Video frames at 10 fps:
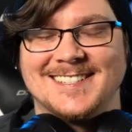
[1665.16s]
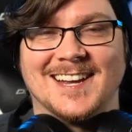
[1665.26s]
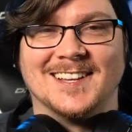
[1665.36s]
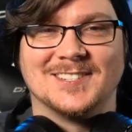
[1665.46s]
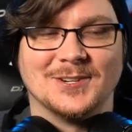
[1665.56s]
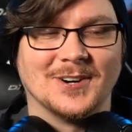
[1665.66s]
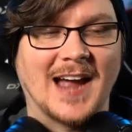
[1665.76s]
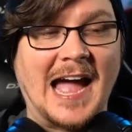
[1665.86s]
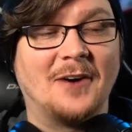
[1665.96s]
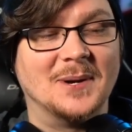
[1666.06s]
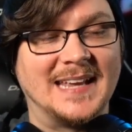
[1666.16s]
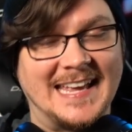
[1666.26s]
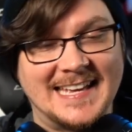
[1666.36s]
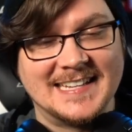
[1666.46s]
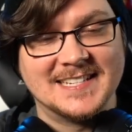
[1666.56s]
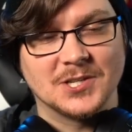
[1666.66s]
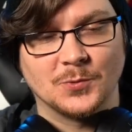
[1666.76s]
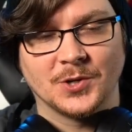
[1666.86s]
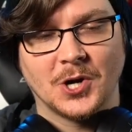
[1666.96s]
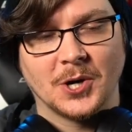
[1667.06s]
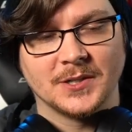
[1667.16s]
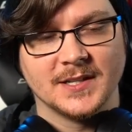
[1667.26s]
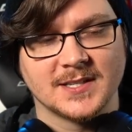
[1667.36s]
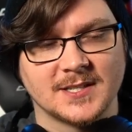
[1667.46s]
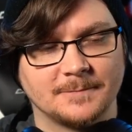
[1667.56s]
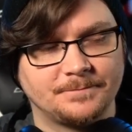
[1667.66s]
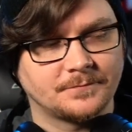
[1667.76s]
Tell it to her how it is, regardless